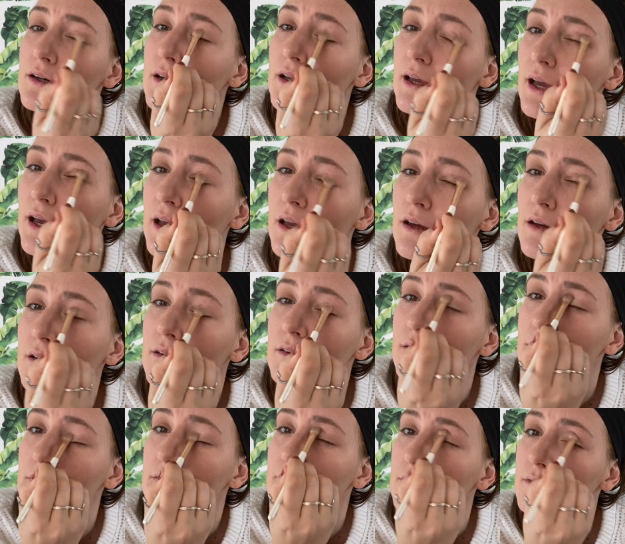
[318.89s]
okay?
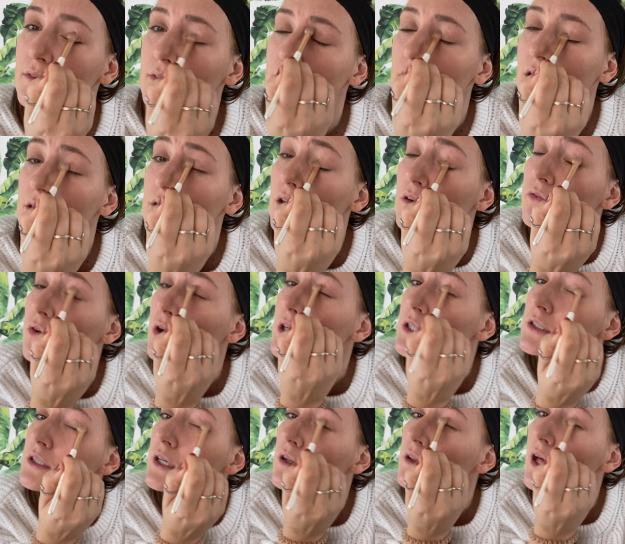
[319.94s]
Because I
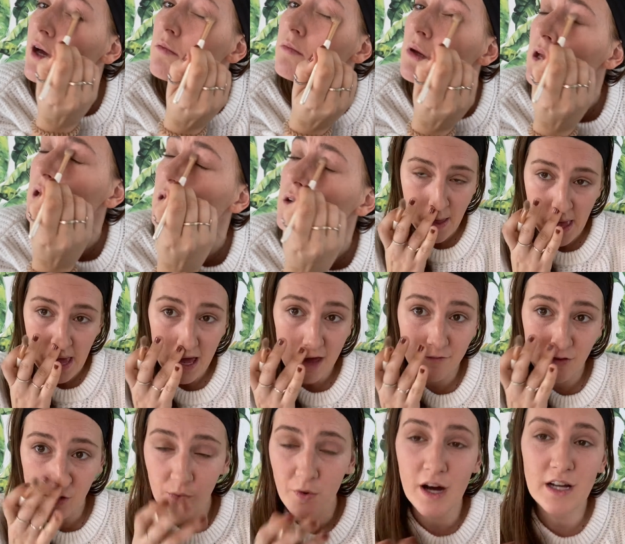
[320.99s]
forced her to let me. If
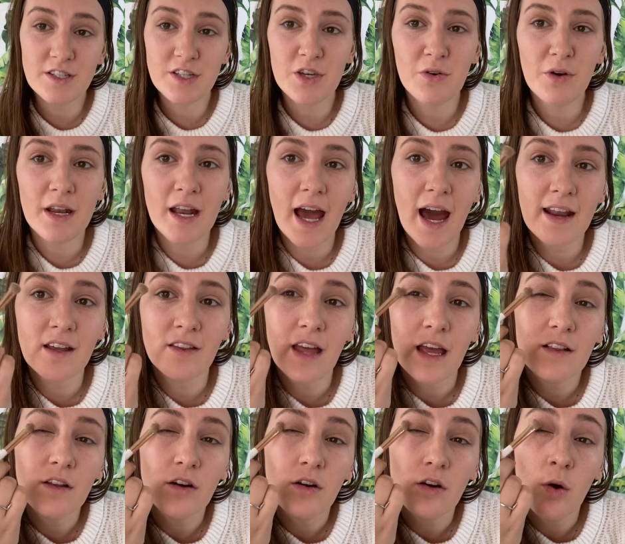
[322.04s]
you want to, you can add in like
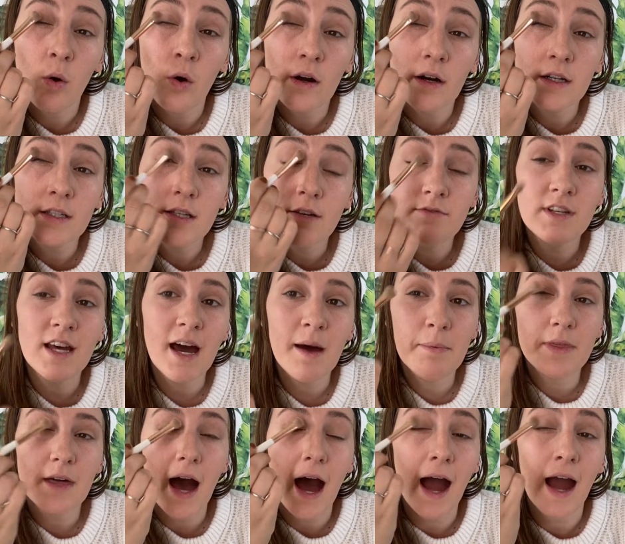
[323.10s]
little corners of depth.
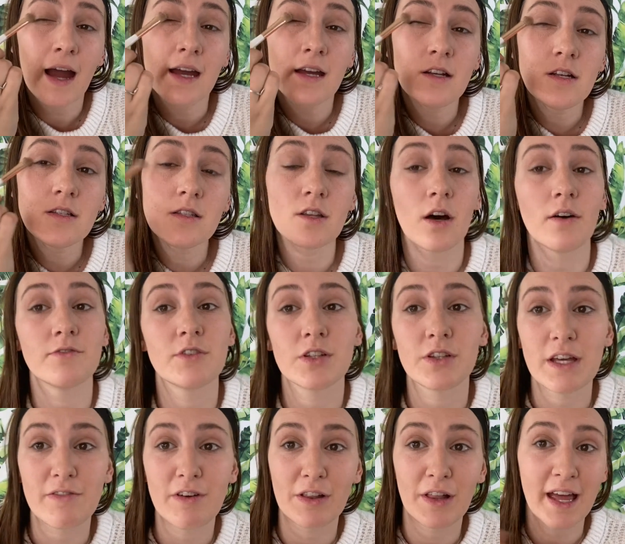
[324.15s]
I just love to
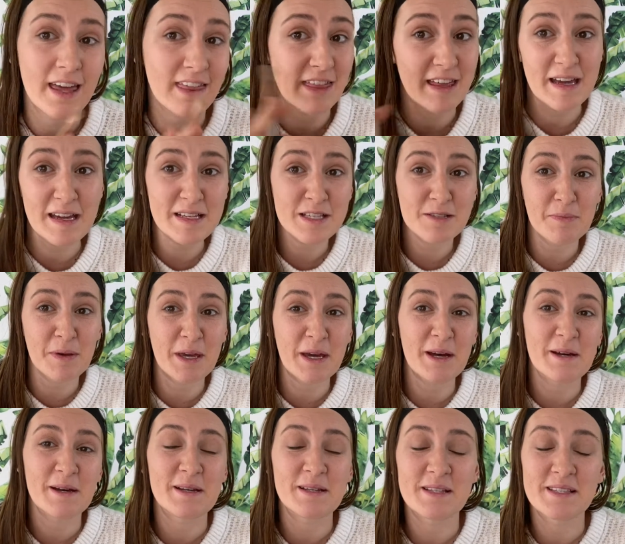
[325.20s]
leave it like this
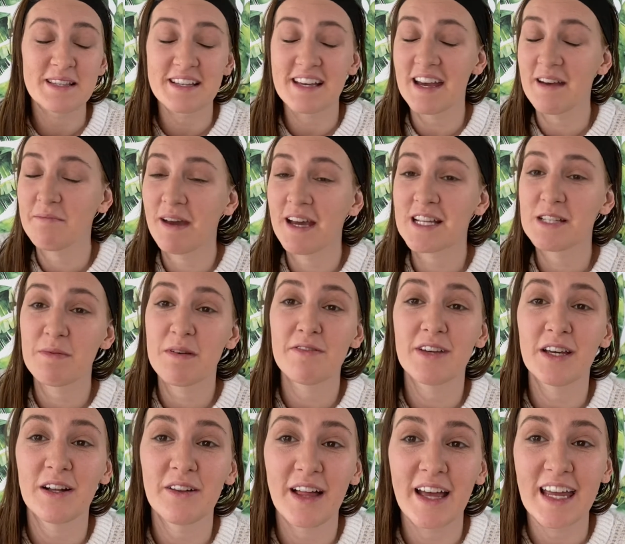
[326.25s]
because it makes me
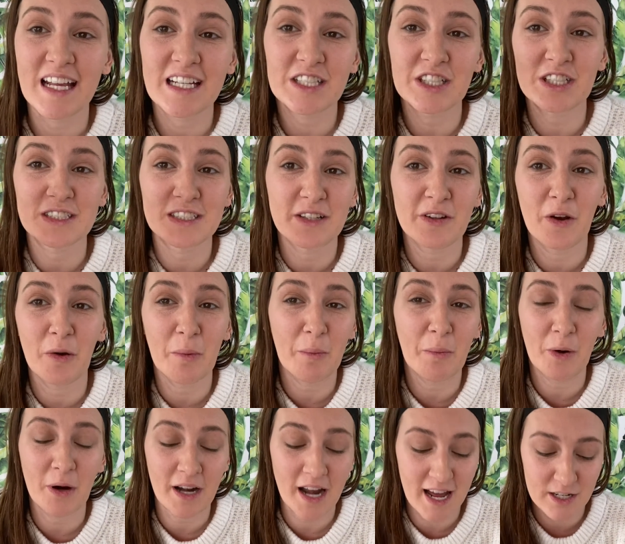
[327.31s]
feel like it's just a little bit
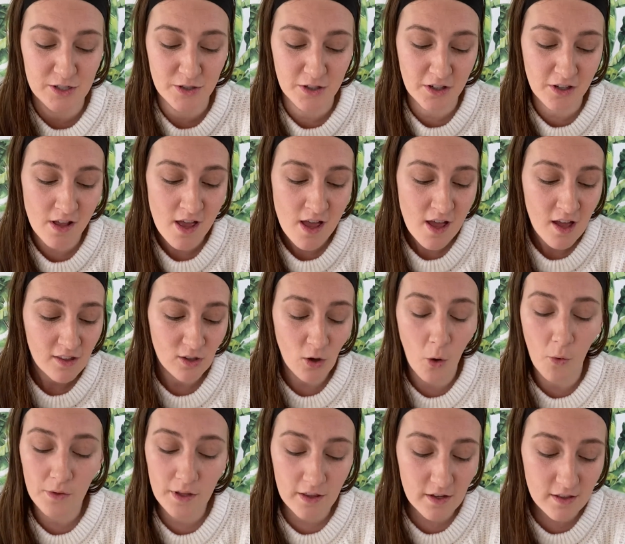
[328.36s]
more natural. The
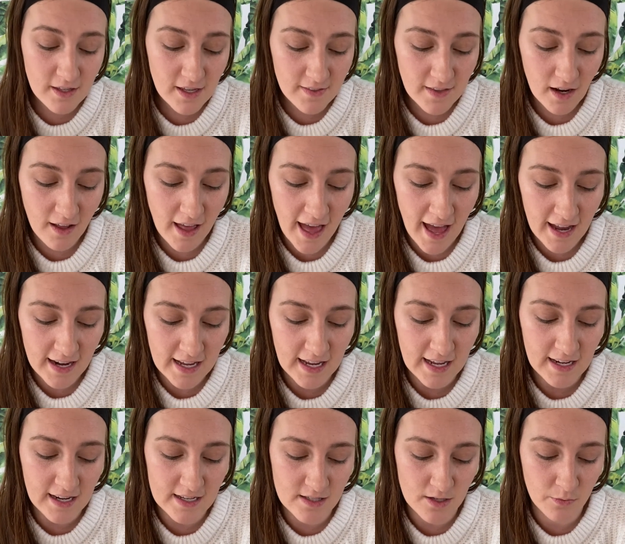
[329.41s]
only other thing that I'll add in
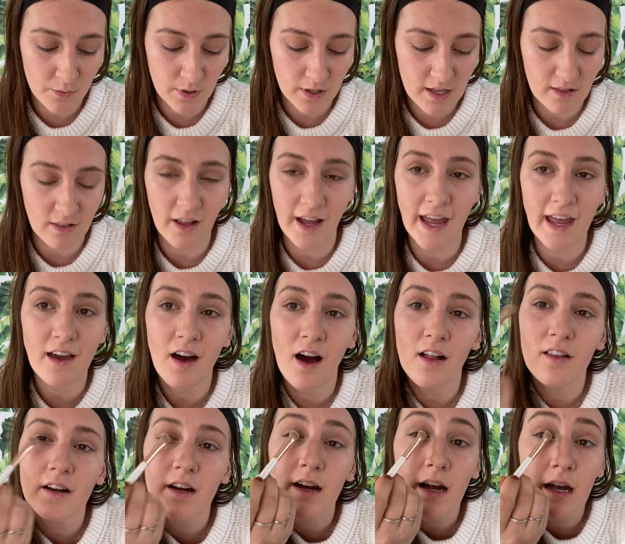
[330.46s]
is a really light
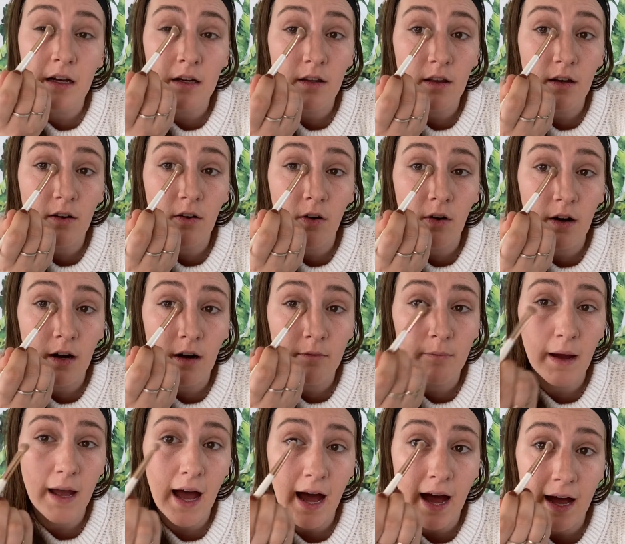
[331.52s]
color into the corner of
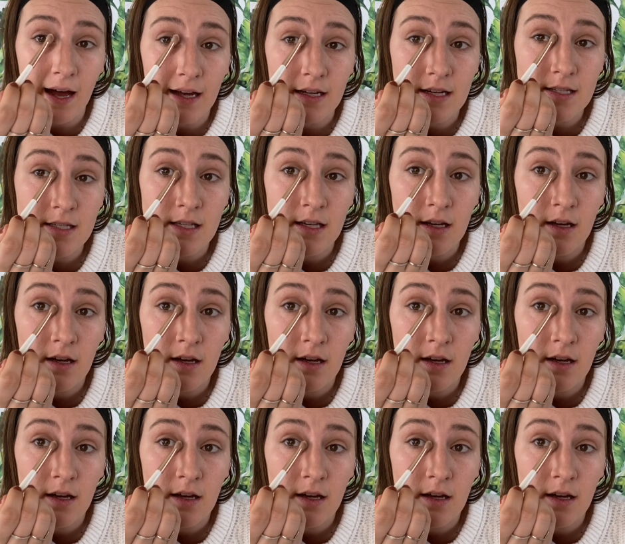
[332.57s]
my eyes